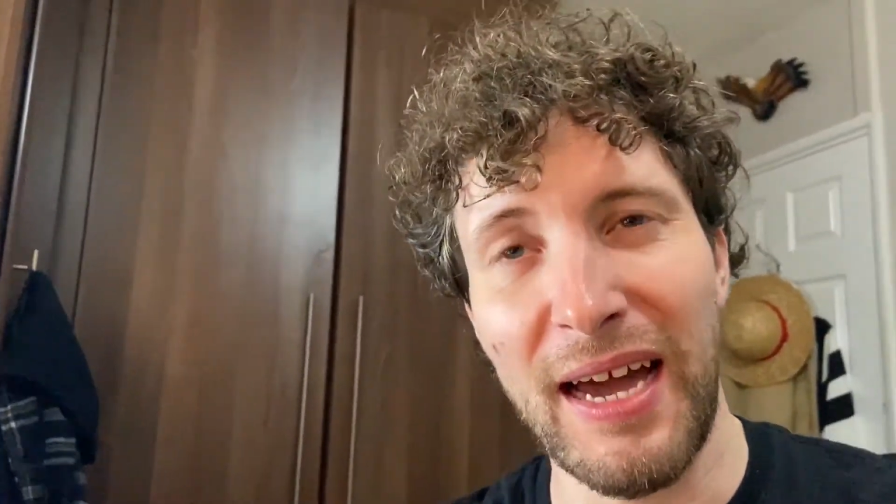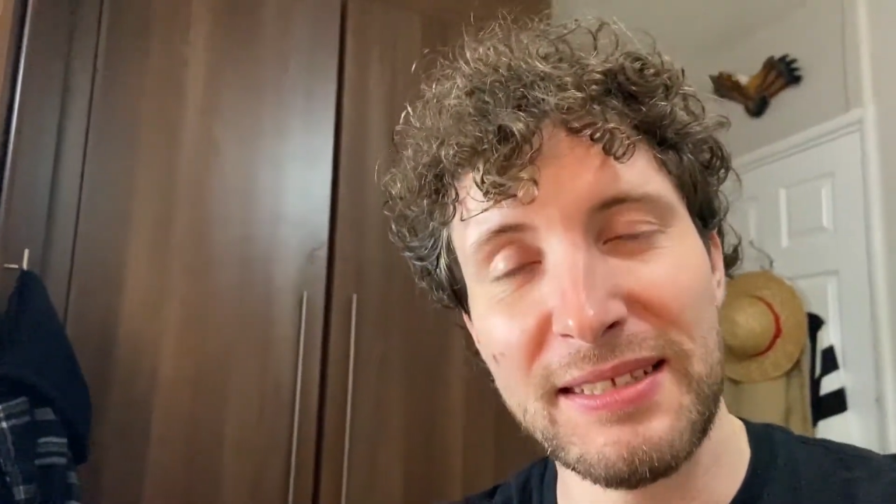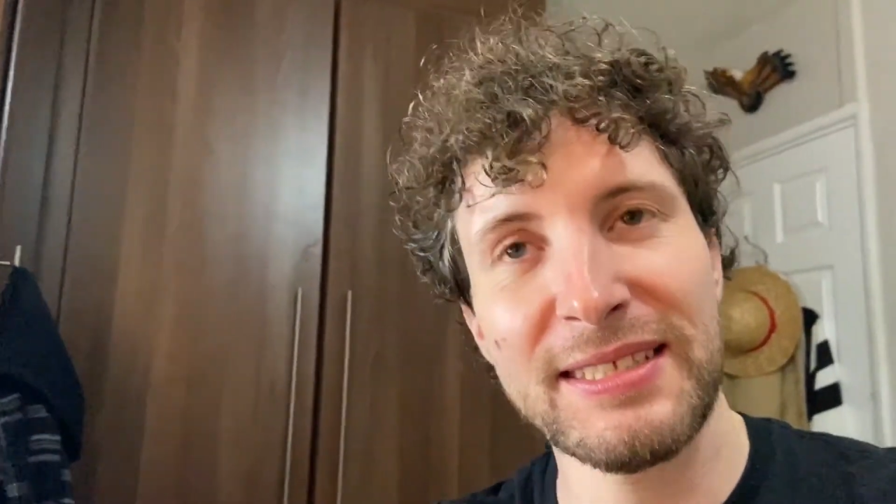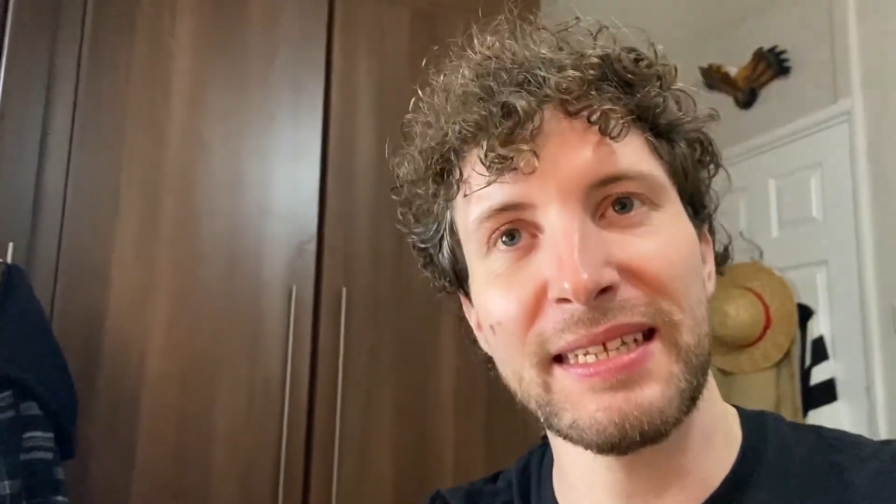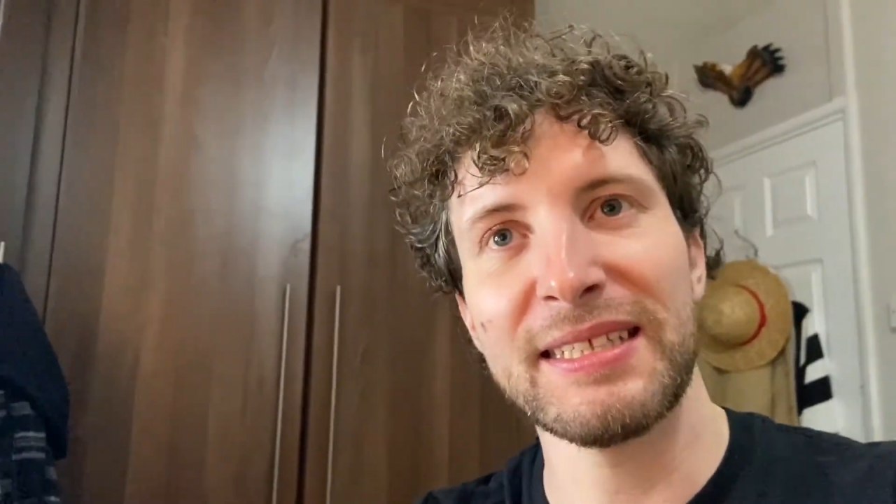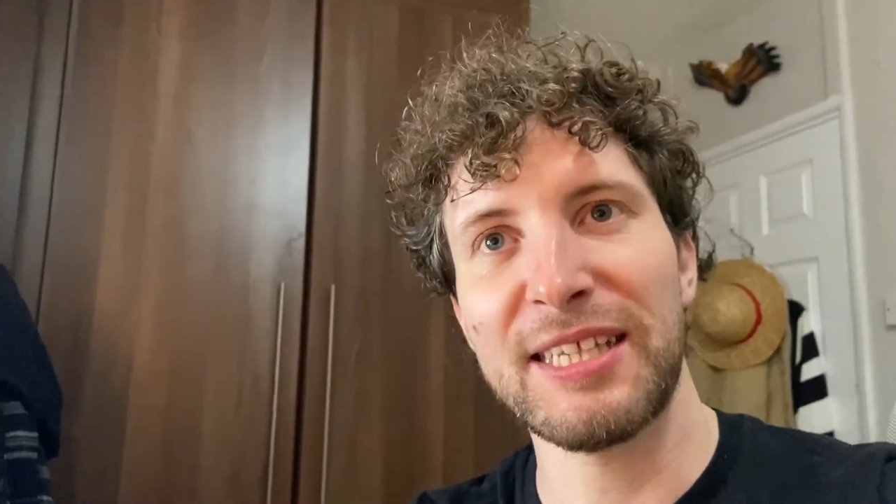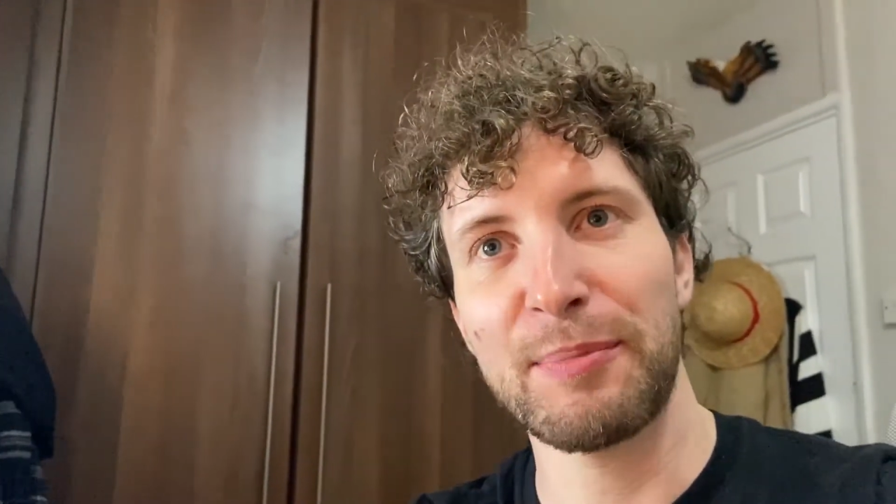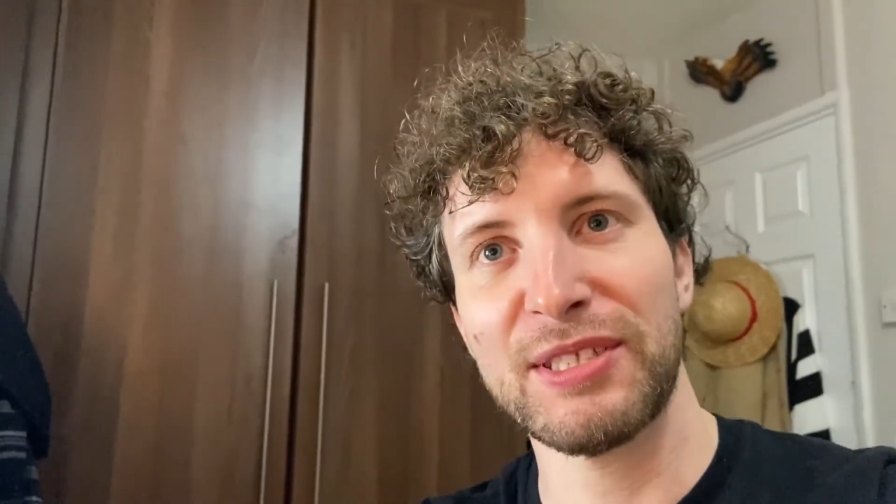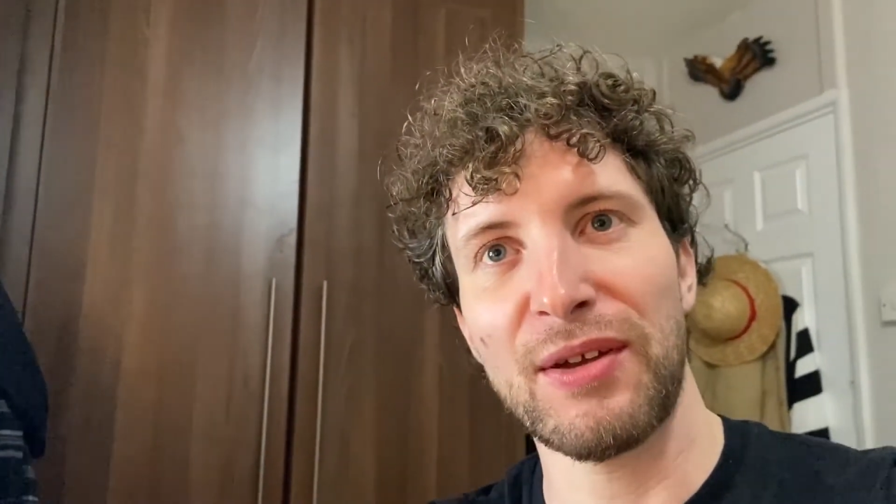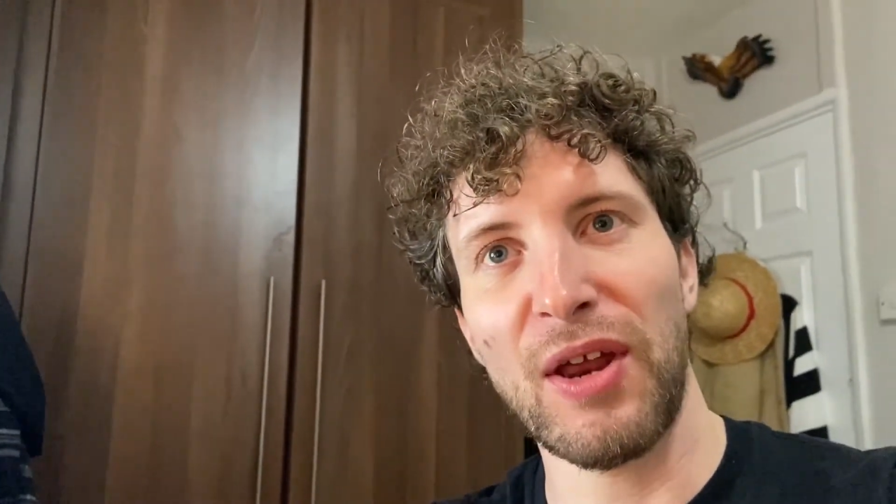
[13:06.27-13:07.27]
I'd say this
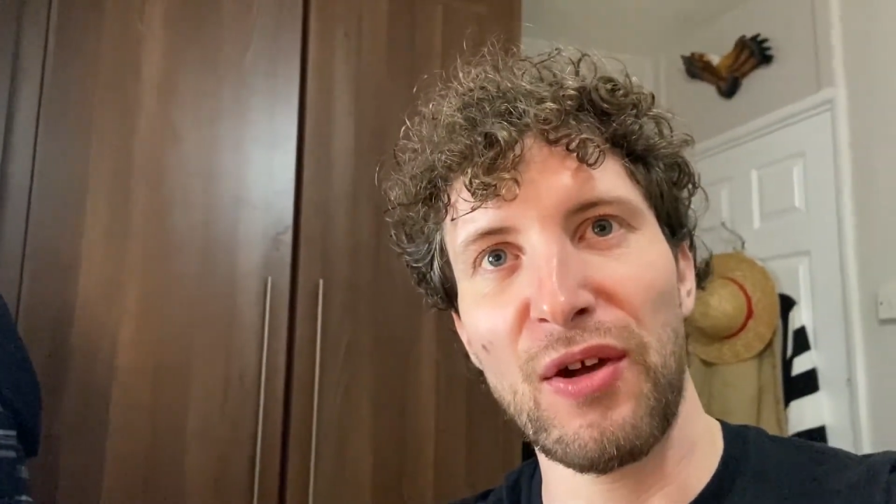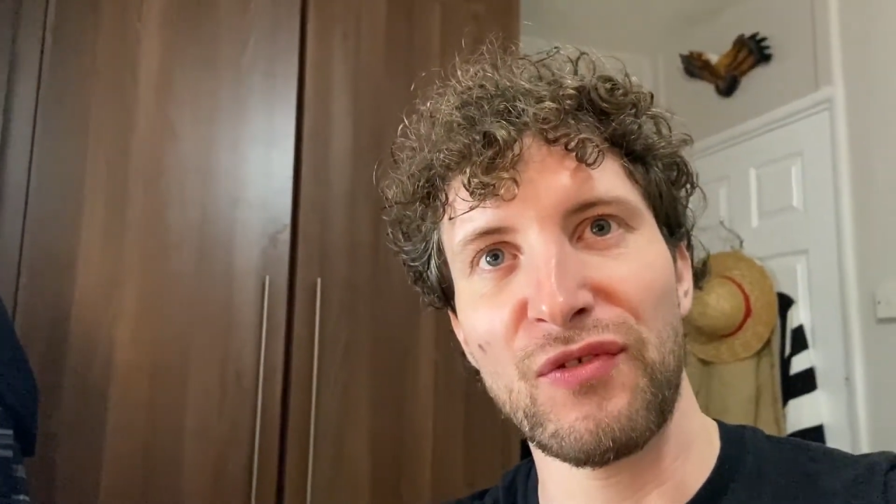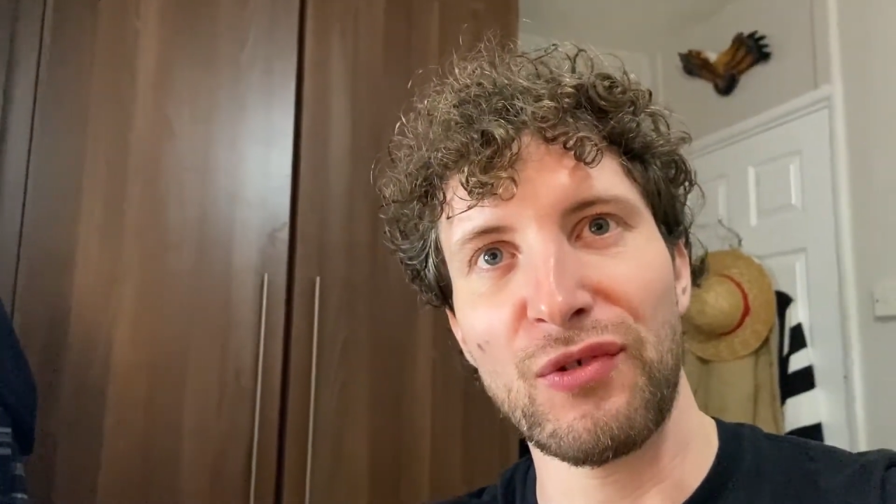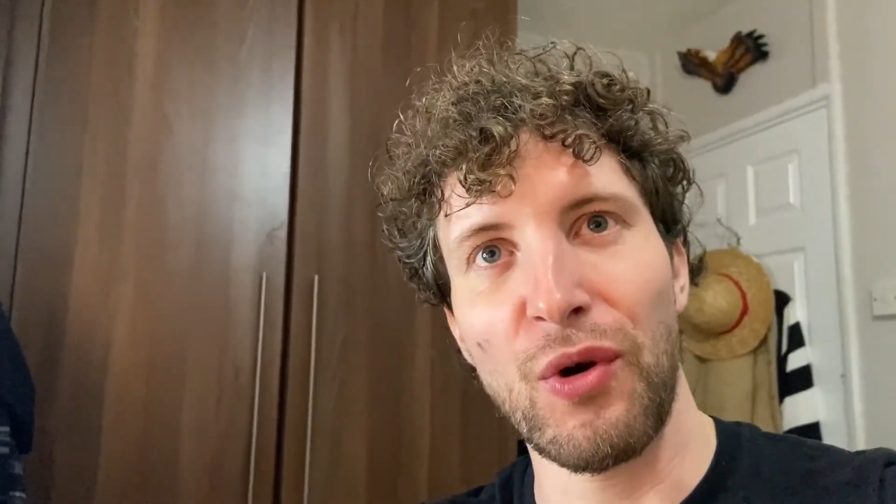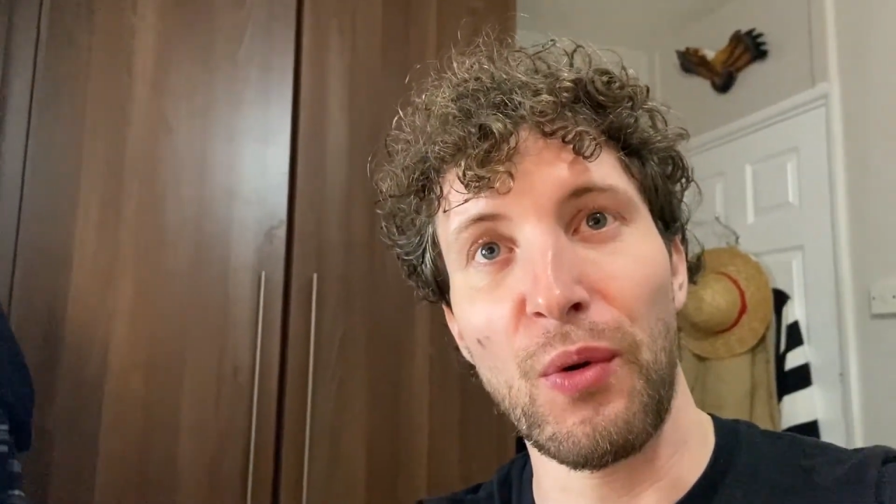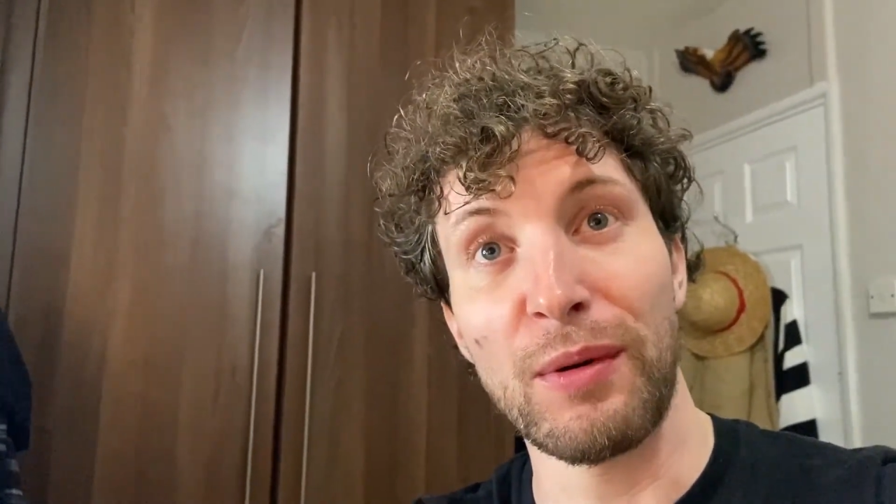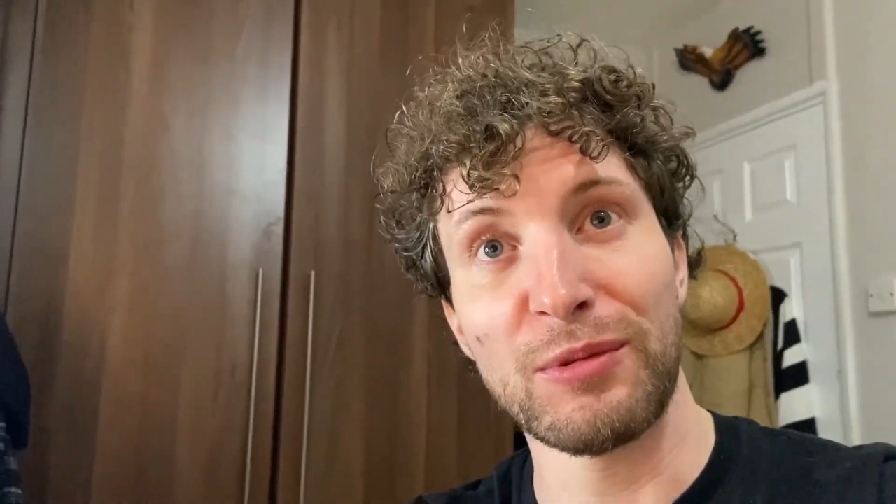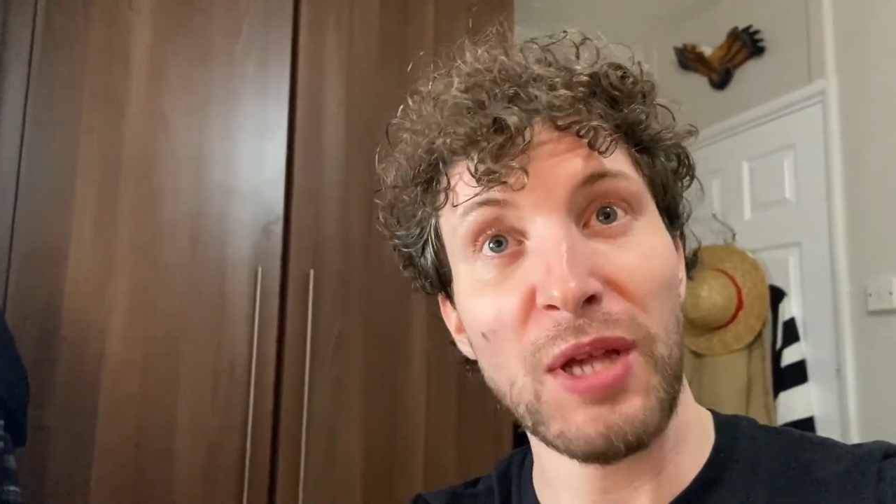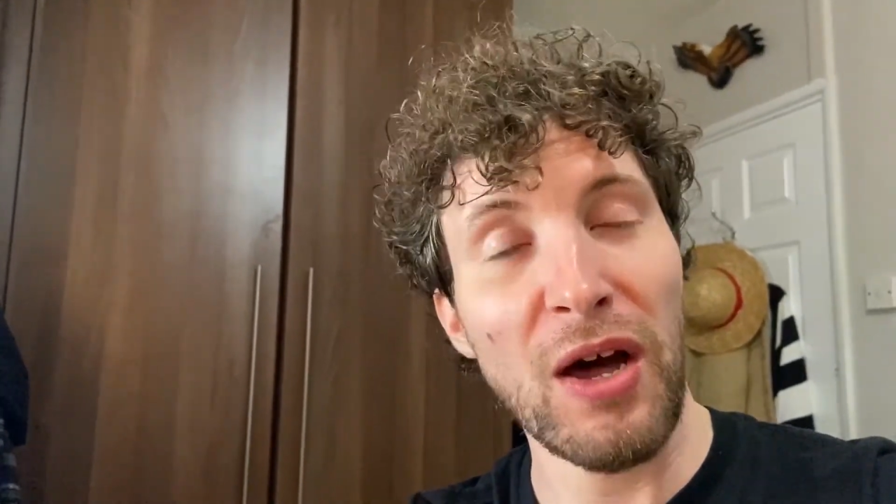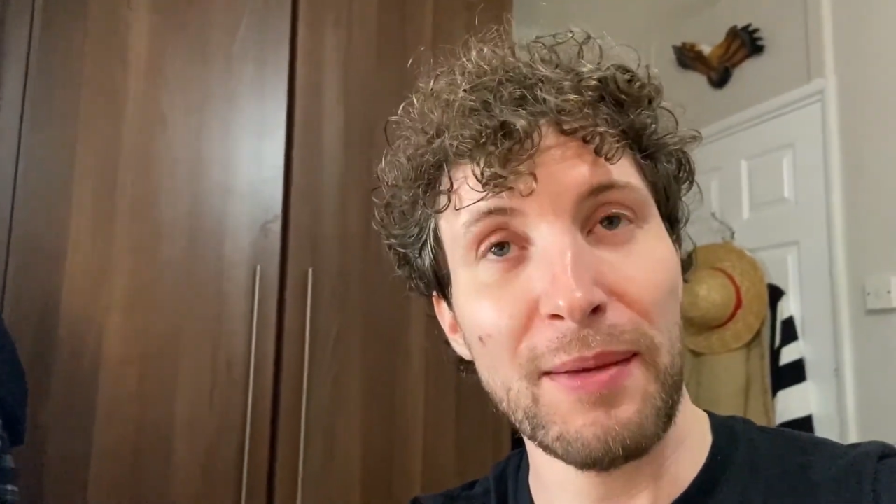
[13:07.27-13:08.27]
episode overall, it
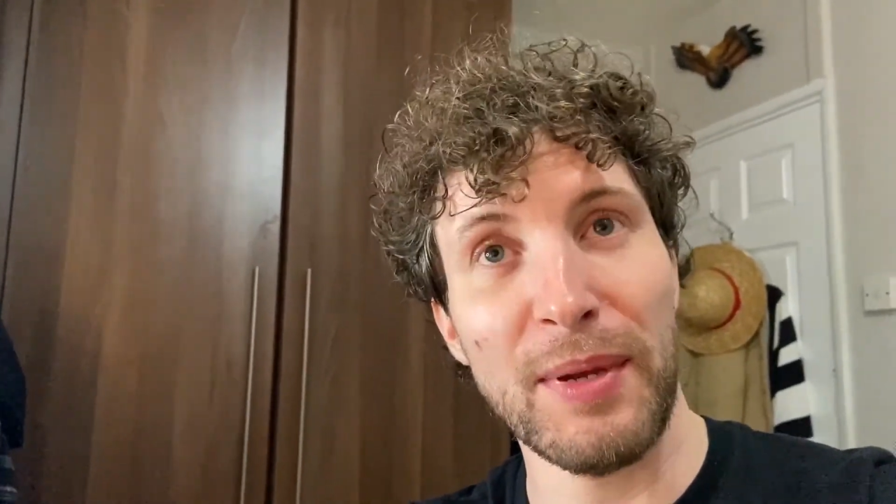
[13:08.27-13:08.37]
was hype.